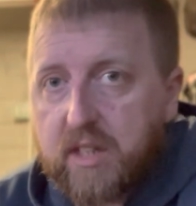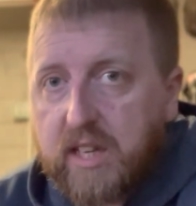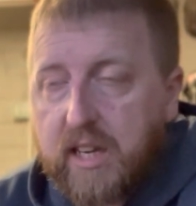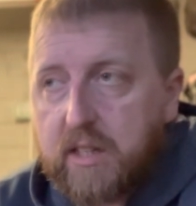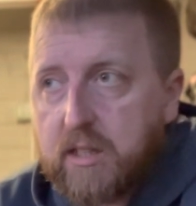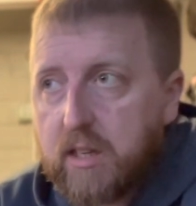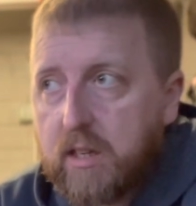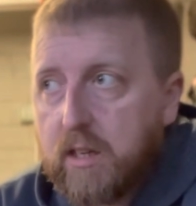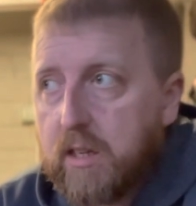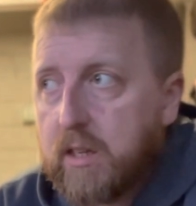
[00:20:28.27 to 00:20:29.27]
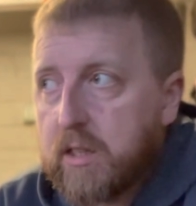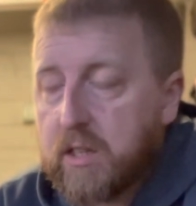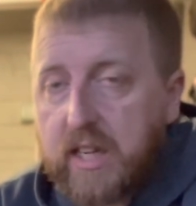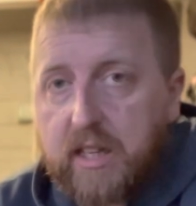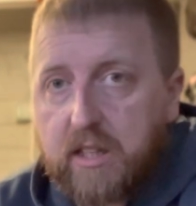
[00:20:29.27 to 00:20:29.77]
get
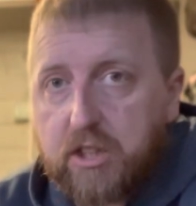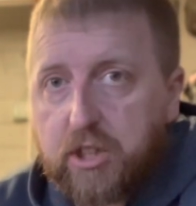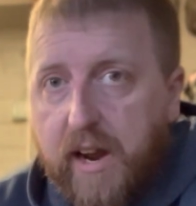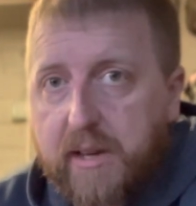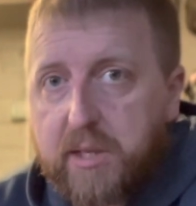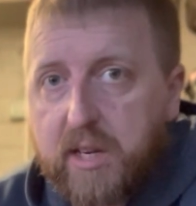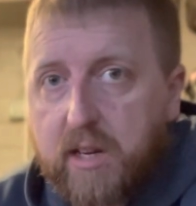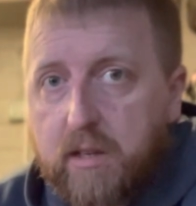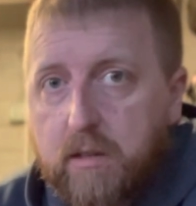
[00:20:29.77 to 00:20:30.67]
the chassis